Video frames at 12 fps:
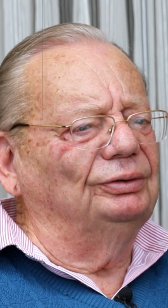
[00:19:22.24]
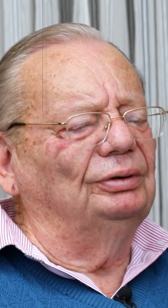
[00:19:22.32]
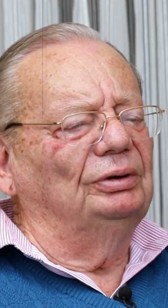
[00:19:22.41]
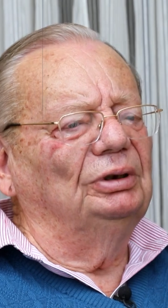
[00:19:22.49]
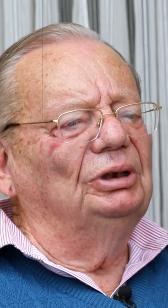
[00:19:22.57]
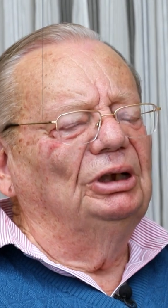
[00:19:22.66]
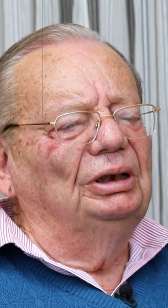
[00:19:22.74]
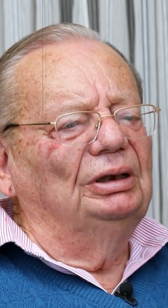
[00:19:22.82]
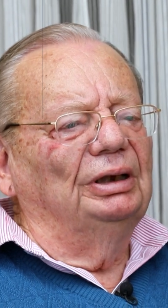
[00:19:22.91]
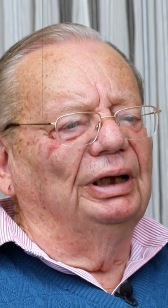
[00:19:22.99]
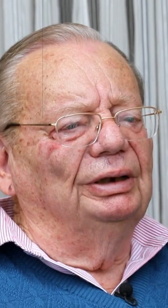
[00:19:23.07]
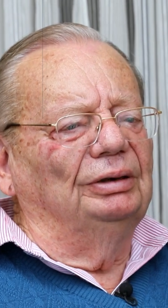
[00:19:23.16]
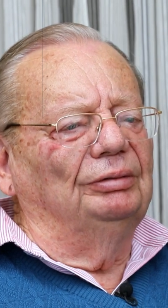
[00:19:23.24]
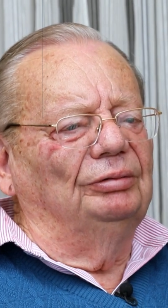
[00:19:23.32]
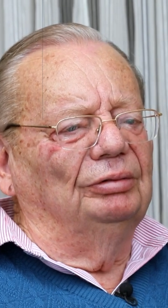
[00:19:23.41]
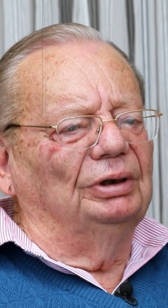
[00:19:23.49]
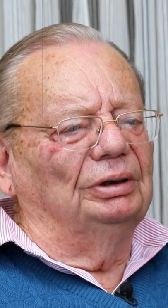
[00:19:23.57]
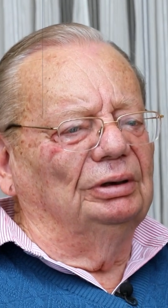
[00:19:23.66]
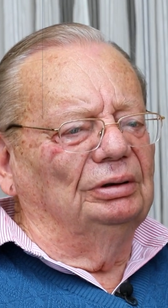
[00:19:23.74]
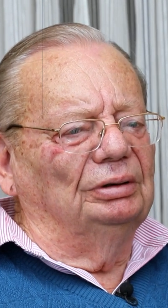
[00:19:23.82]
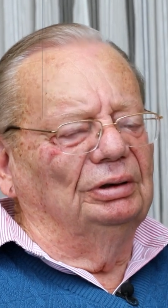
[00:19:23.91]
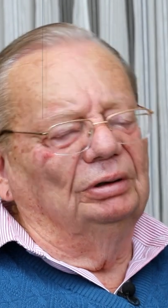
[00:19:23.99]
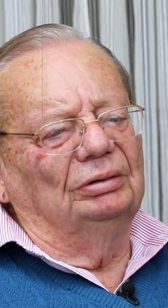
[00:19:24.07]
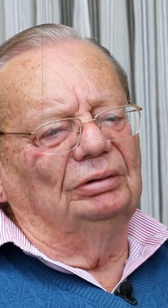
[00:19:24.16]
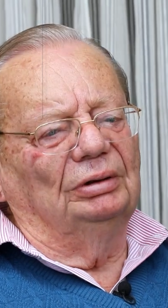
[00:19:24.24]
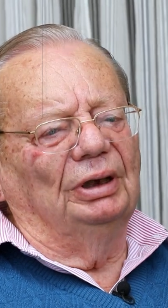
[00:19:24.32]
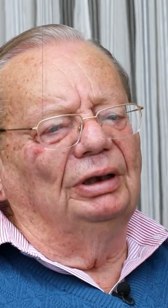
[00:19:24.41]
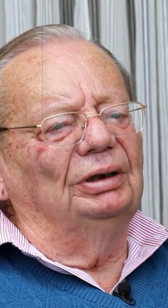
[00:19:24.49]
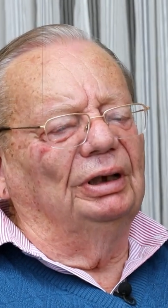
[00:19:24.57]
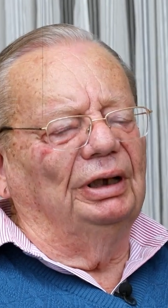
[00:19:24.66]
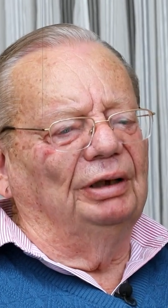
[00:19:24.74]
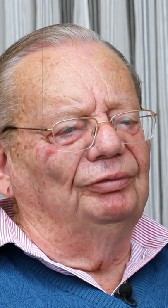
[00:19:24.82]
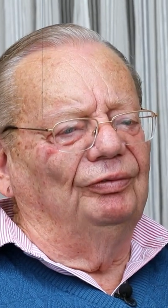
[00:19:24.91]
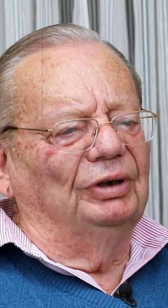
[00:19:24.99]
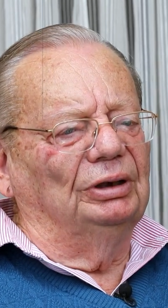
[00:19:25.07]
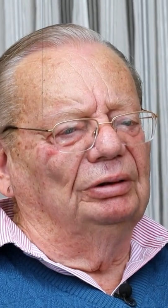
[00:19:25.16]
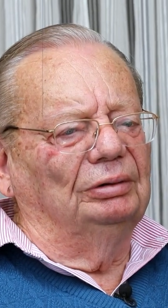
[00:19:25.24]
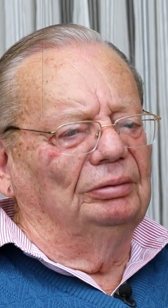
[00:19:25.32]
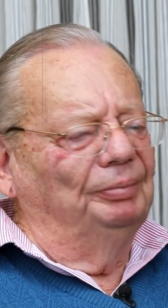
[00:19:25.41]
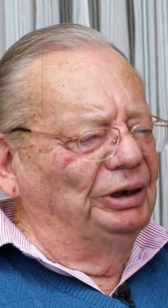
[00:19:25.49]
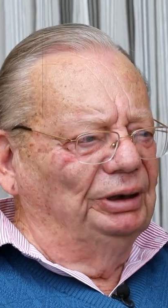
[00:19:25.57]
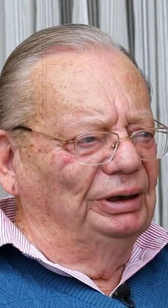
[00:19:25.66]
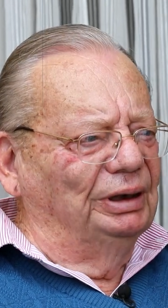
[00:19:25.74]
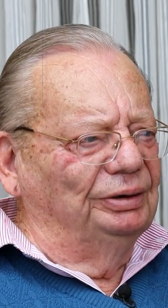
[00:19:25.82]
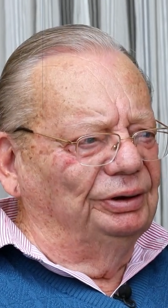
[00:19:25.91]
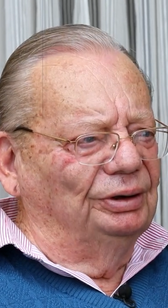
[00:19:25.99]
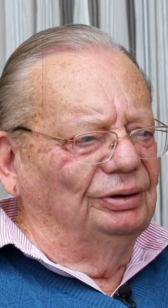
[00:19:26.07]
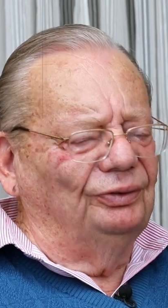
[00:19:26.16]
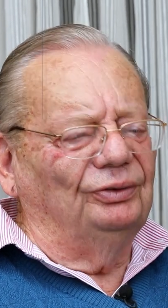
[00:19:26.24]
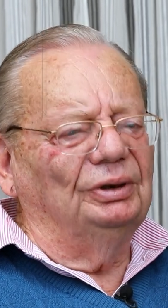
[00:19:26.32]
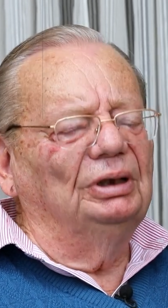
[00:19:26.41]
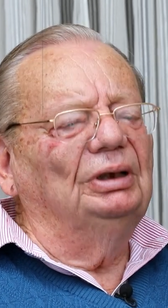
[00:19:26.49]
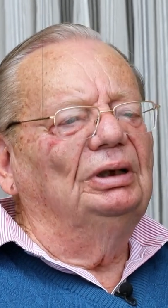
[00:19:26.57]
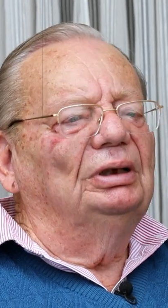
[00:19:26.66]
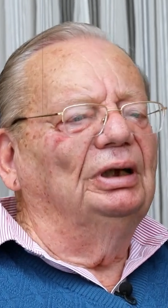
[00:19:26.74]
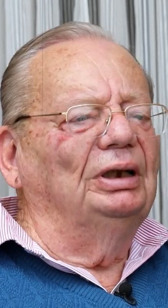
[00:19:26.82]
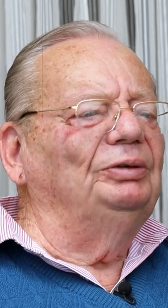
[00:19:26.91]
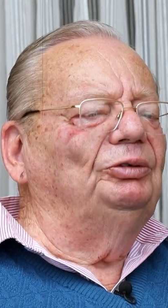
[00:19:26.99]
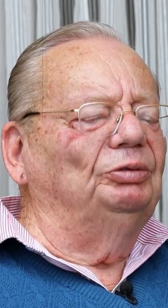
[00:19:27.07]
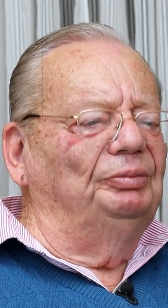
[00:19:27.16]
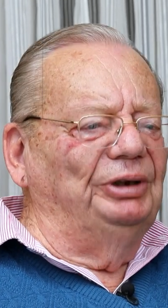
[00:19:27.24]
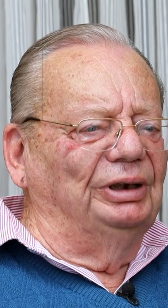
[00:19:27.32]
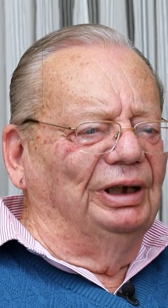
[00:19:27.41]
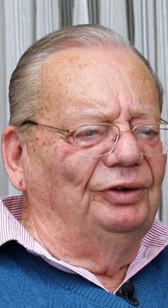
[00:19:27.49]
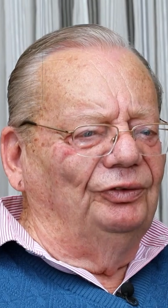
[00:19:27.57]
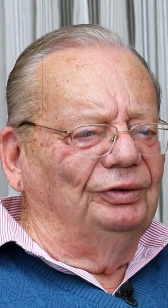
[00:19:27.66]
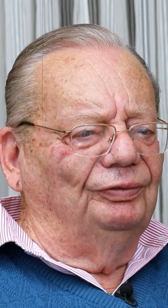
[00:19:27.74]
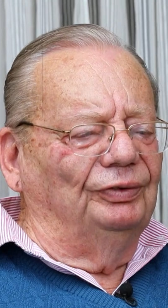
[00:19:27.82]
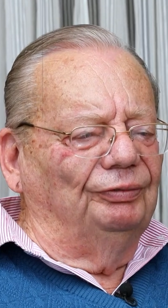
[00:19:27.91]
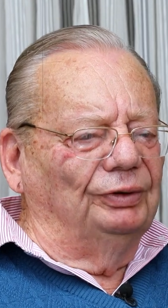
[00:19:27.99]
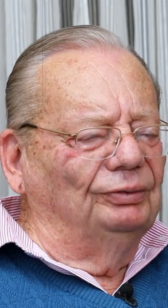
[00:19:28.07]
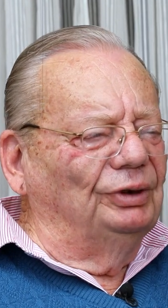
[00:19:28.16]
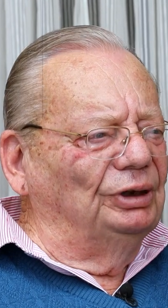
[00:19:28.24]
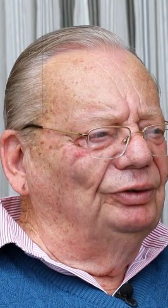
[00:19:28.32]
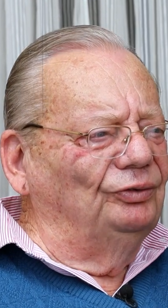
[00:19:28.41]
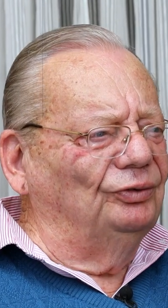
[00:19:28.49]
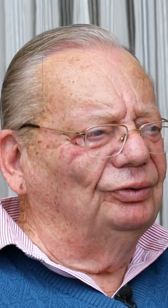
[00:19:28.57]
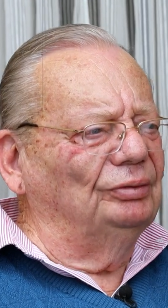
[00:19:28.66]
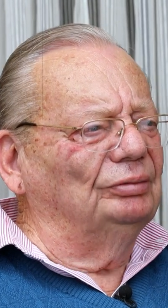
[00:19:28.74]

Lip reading: too, and I have many young readers, and it will be nice if a few things